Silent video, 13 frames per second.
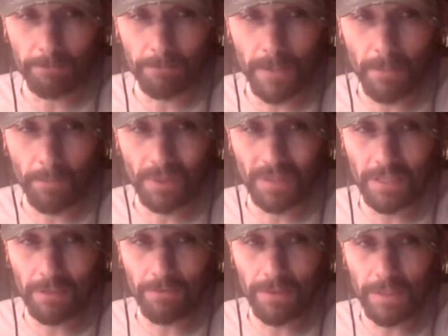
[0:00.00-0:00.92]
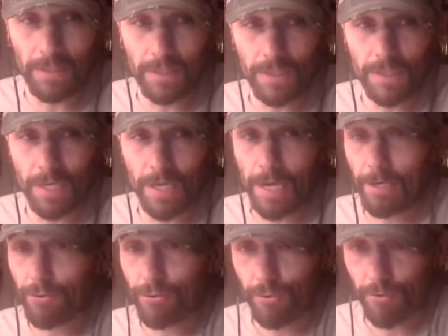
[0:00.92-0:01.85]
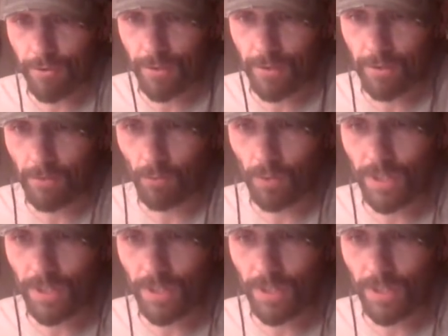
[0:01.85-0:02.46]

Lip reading: I believe he is injured.